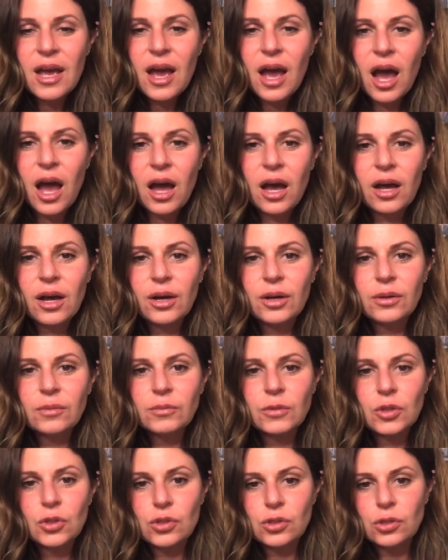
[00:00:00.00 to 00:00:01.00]

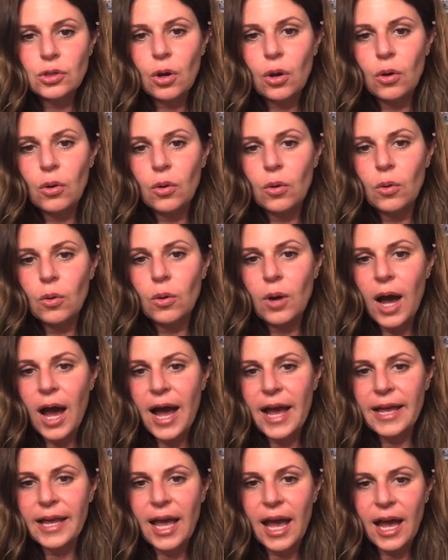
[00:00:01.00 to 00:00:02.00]
Um, so
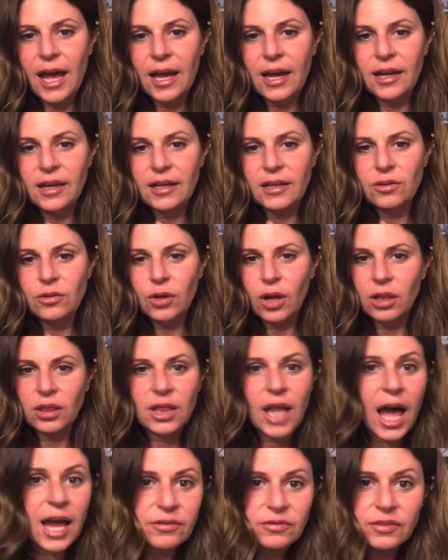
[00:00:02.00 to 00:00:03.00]
I had a
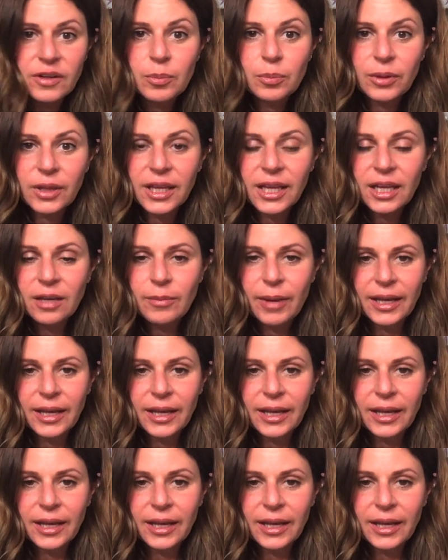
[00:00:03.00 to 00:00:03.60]
lot of rippling.